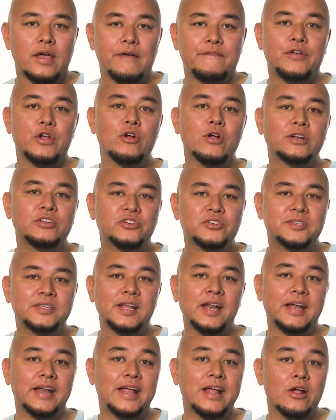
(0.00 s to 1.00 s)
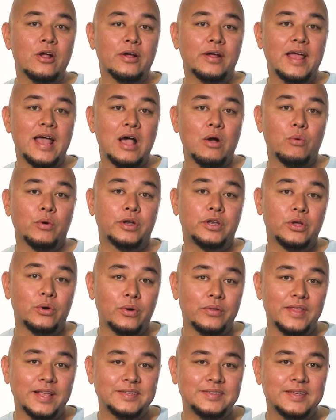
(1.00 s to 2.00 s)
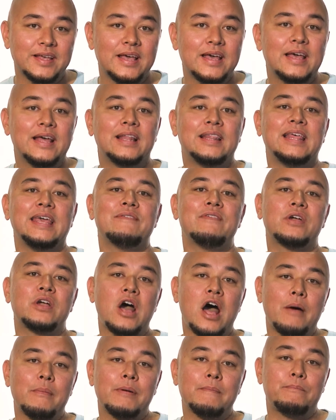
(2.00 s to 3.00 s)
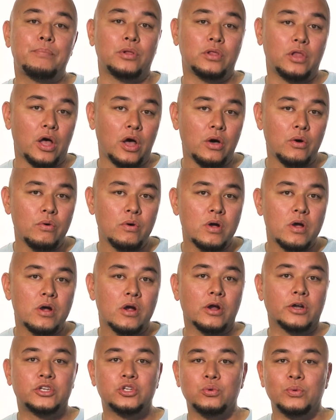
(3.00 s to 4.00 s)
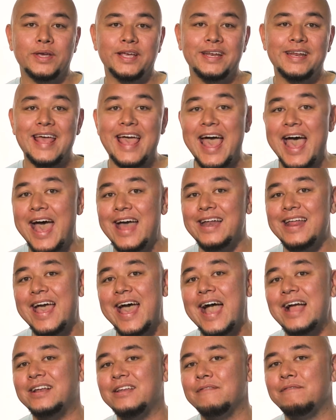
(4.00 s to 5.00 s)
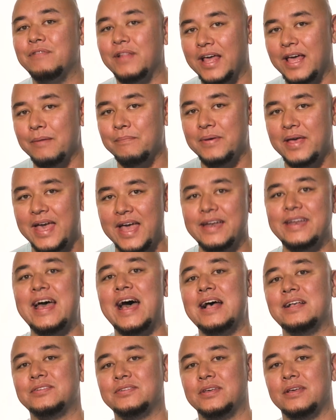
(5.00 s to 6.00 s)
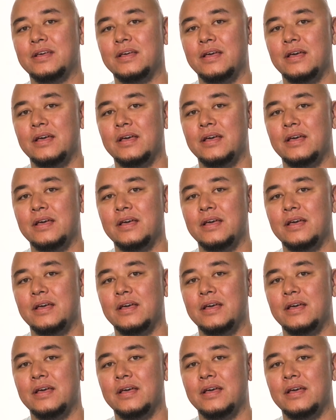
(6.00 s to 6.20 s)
If you're interested in hearing how we're doing this, leave a comment below or tweet at ActiveLamp and ask.